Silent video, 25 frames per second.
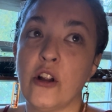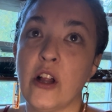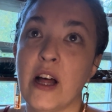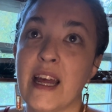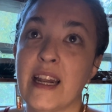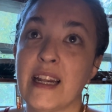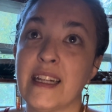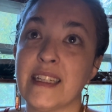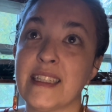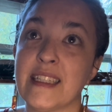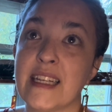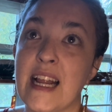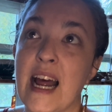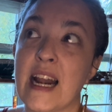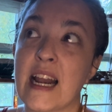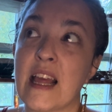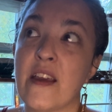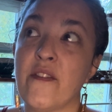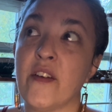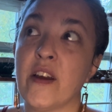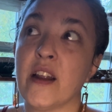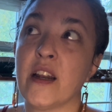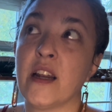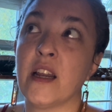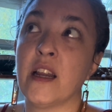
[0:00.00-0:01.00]
and it's
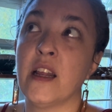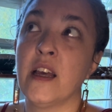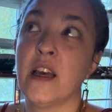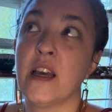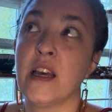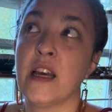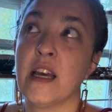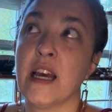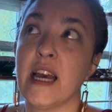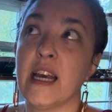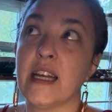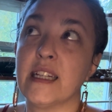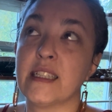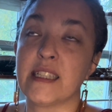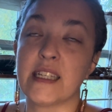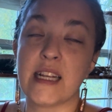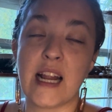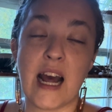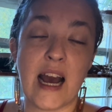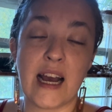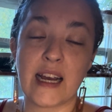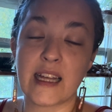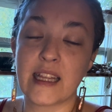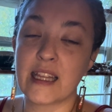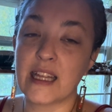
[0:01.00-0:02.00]

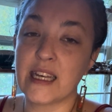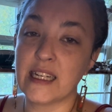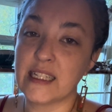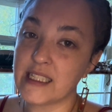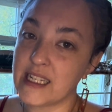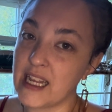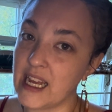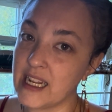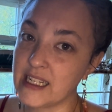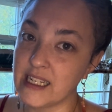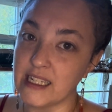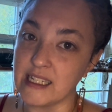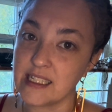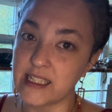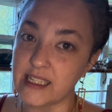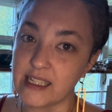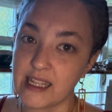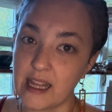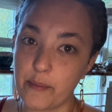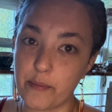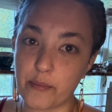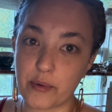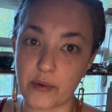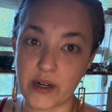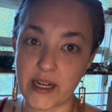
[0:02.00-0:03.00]
not contentment
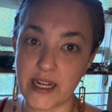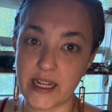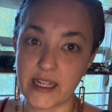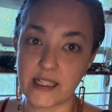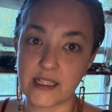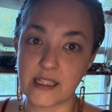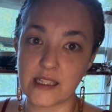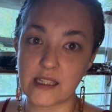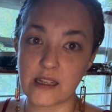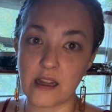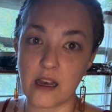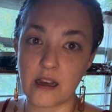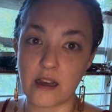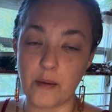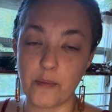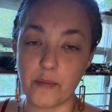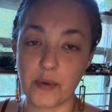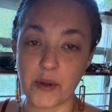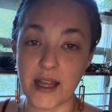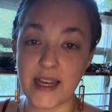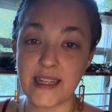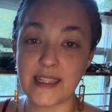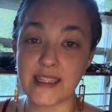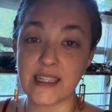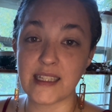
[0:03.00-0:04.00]
that breeds
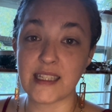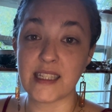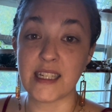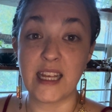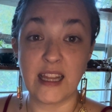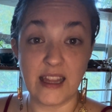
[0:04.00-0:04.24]
complacency.